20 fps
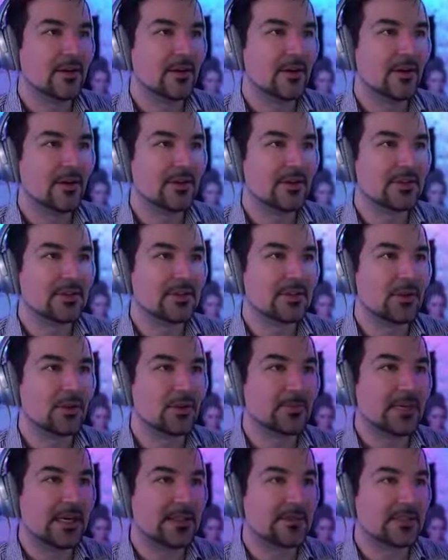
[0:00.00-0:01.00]
Oh, is this
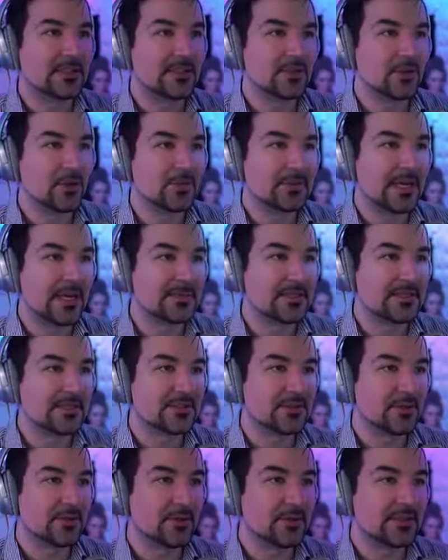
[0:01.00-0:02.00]
orb time? Ridiculous. Is this orb time? This
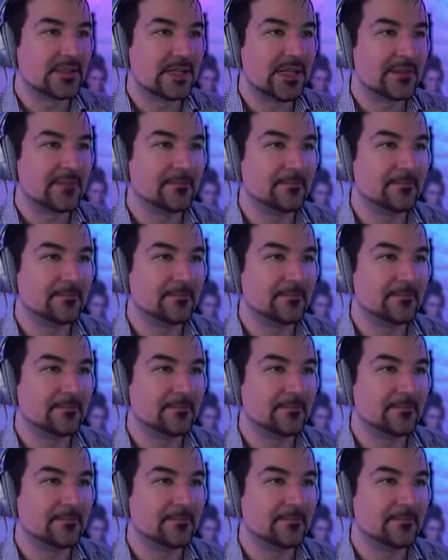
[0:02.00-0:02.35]
is orb. No, it's not.